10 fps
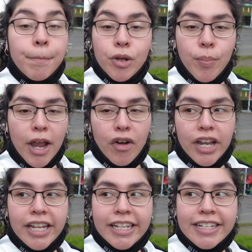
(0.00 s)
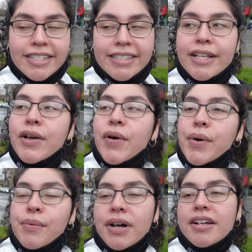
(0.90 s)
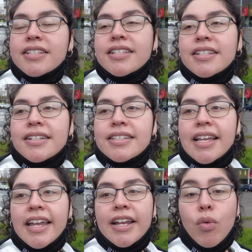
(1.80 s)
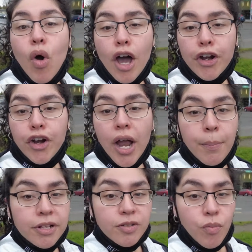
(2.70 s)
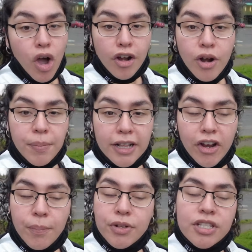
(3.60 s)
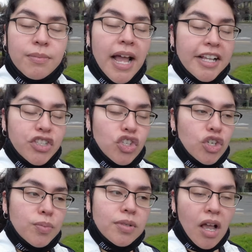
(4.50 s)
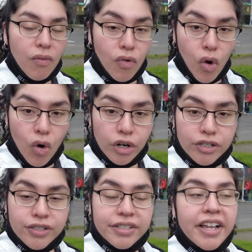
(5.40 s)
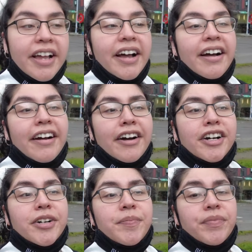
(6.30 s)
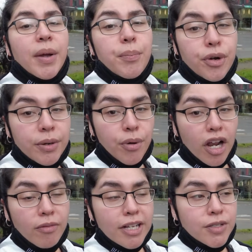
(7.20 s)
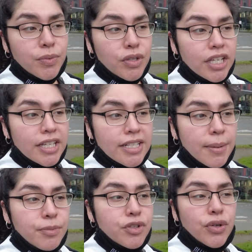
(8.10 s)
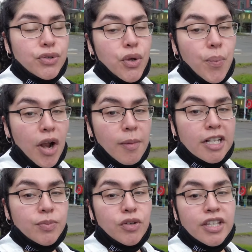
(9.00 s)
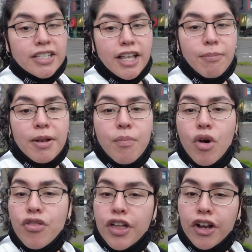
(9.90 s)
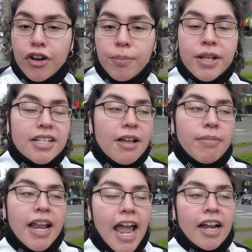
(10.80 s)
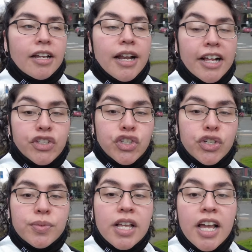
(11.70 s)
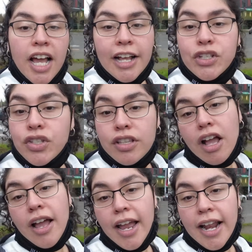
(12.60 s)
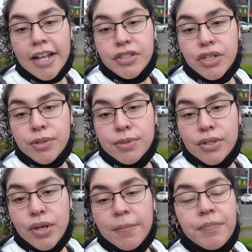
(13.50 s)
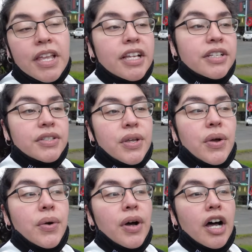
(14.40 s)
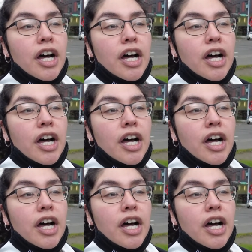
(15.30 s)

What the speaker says: blueberries. What else does it contain? Water. I put some water up in there. I put some ice cubes, of course. I'm pretty proud of my smoothies. I'm so, so proud of my smoothies. They've been more thicker because I've been adding ice cubes. I used to not add ice cubes to it, so